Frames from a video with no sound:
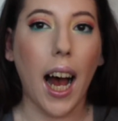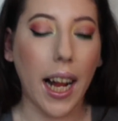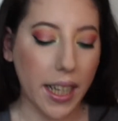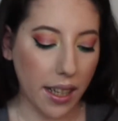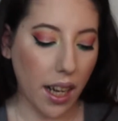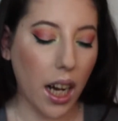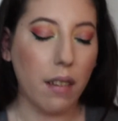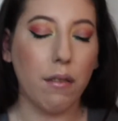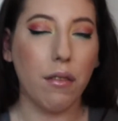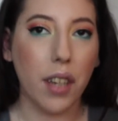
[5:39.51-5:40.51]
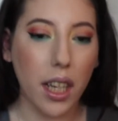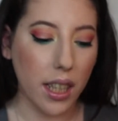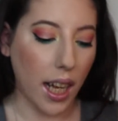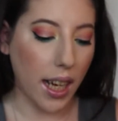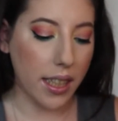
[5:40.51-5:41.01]
I did not
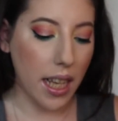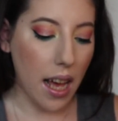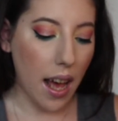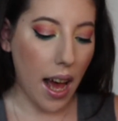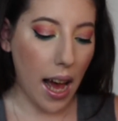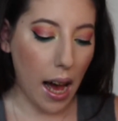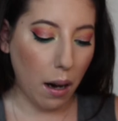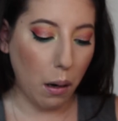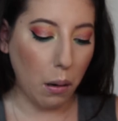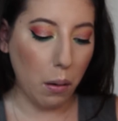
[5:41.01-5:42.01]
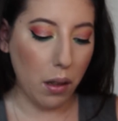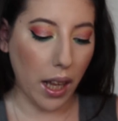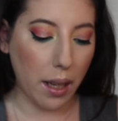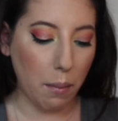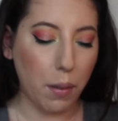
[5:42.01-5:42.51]
realize how
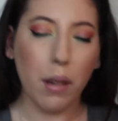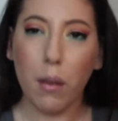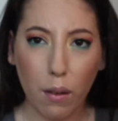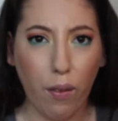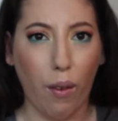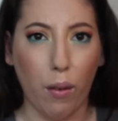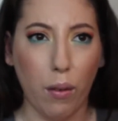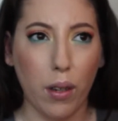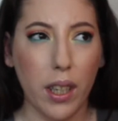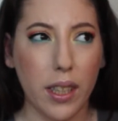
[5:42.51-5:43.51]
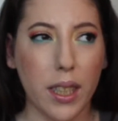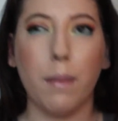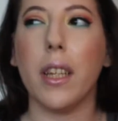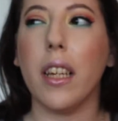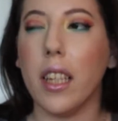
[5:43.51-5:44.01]
like beautiful
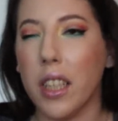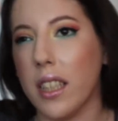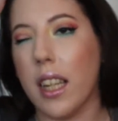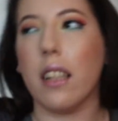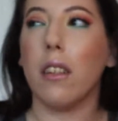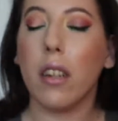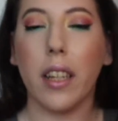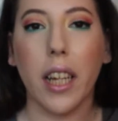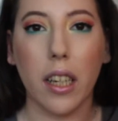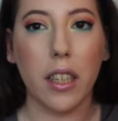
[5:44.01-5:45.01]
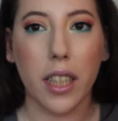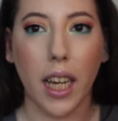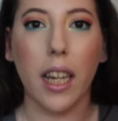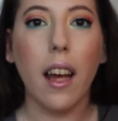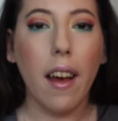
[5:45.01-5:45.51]
something could just like look laying on your
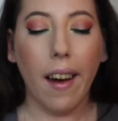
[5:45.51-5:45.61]
skin